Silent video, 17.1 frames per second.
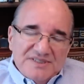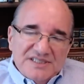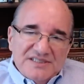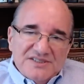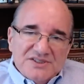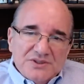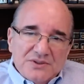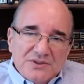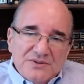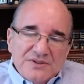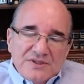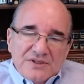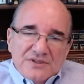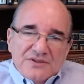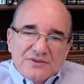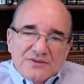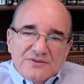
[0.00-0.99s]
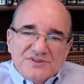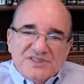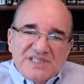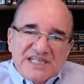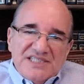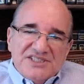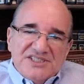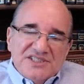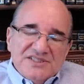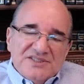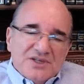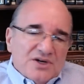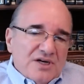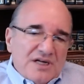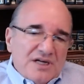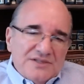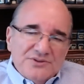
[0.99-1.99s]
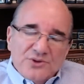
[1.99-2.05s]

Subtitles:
And so those nations are all